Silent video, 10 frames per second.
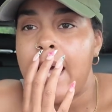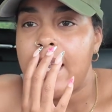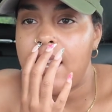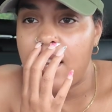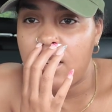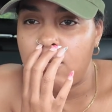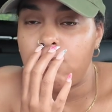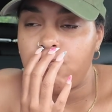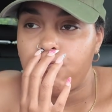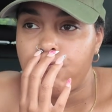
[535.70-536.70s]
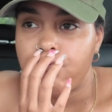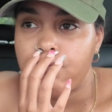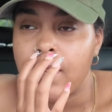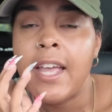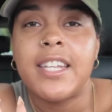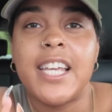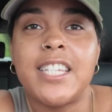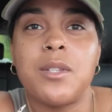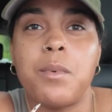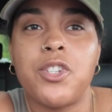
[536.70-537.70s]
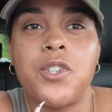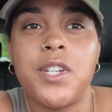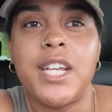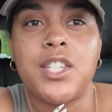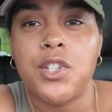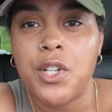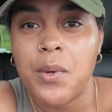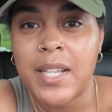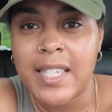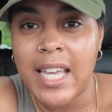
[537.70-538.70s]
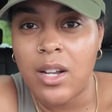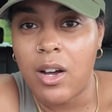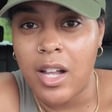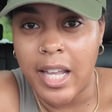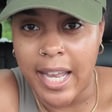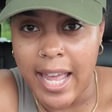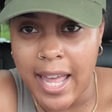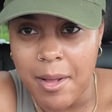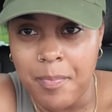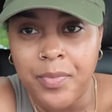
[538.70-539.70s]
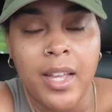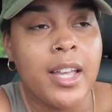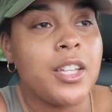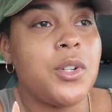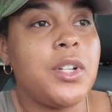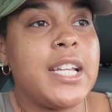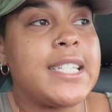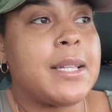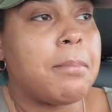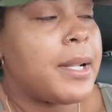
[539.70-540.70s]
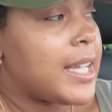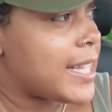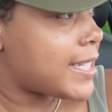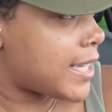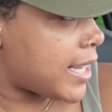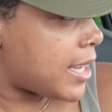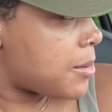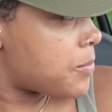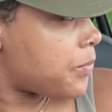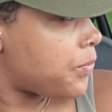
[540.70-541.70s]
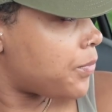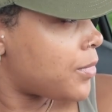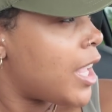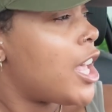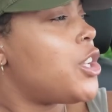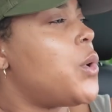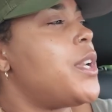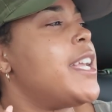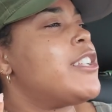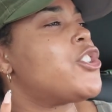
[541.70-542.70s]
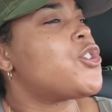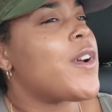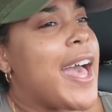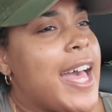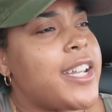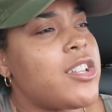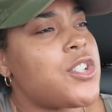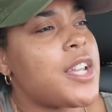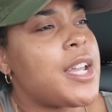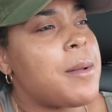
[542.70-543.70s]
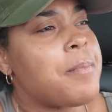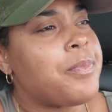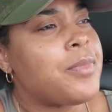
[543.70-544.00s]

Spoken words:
Now, this is what you need to do instead of all of that. You need simplicity, you need strategy,